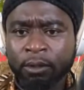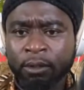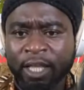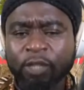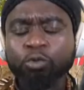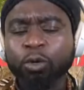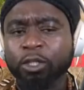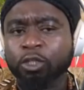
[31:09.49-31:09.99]

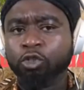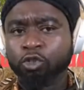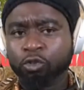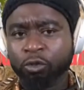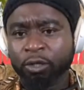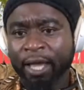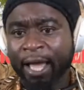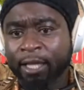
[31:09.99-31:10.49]
That's what you
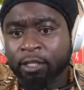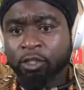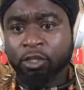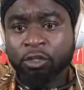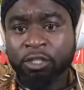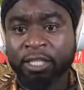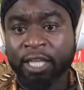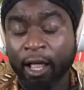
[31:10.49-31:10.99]
should ask
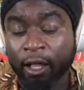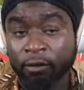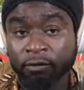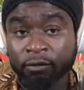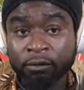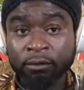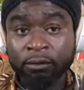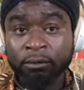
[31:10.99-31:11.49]
yourself.